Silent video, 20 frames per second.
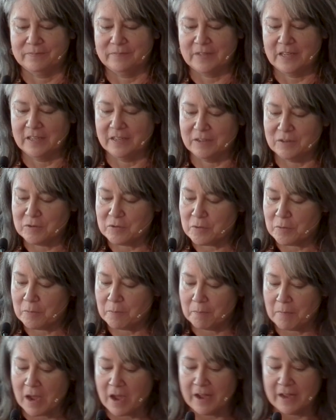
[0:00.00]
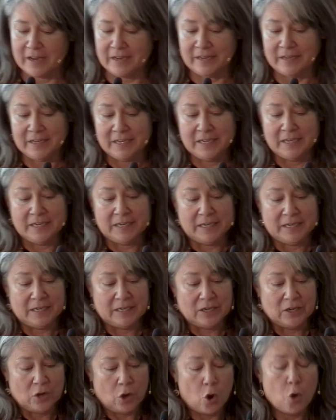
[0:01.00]
in my
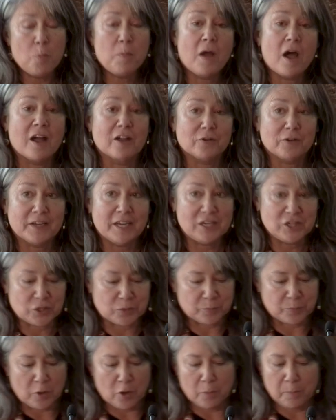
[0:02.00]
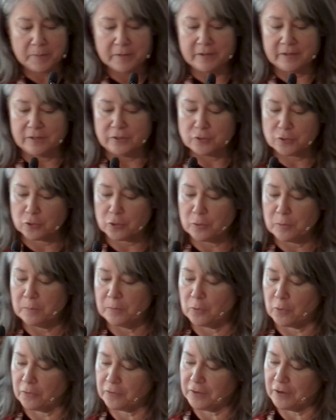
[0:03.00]
home congregation pulpit in Durham,
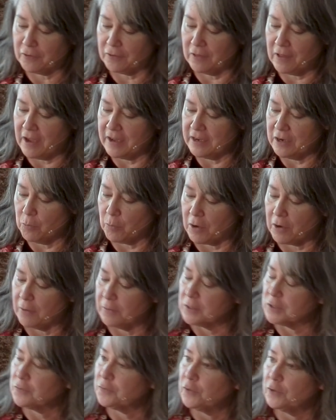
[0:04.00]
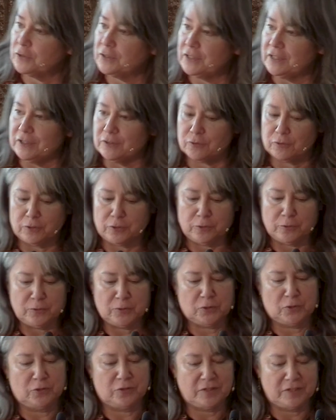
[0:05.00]
North Carolina, where I was first
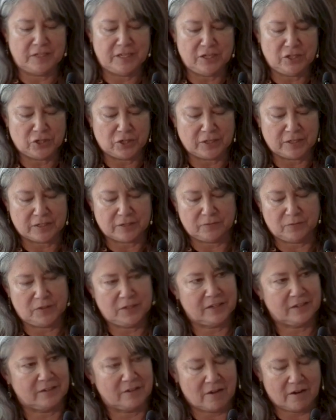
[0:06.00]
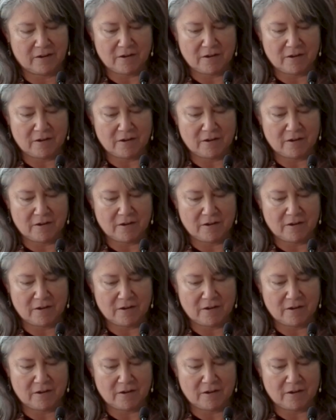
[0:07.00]
introduced to the teachings of Thich Nhat